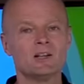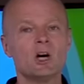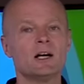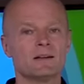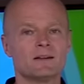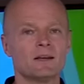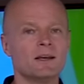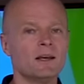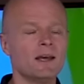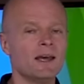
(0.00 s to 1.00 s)
a lot,
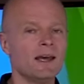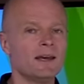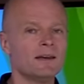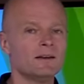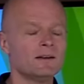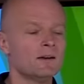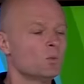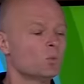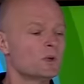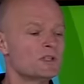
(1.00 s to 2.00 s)
and
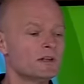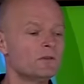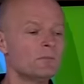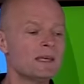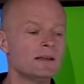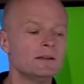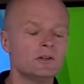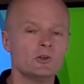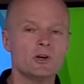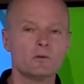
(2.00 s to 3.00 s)
whichever meal
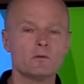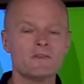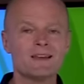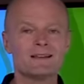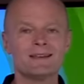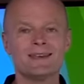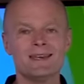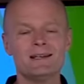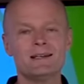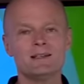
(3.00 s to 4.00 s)
you don't feel like
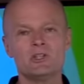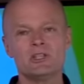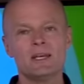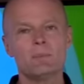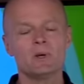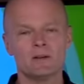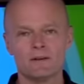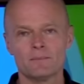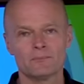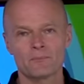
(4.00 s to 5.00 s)
eating, just skip
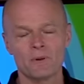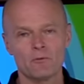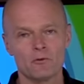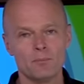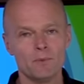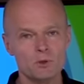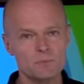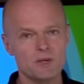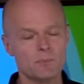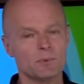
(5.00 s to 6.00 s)
it. For
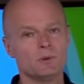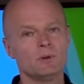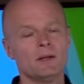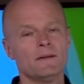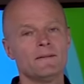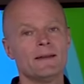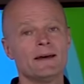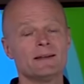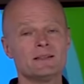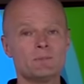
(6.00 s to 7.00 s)
most people,
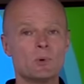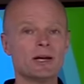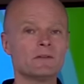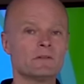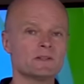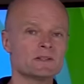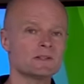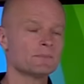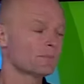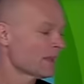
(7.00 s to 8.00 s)
that is breakfast.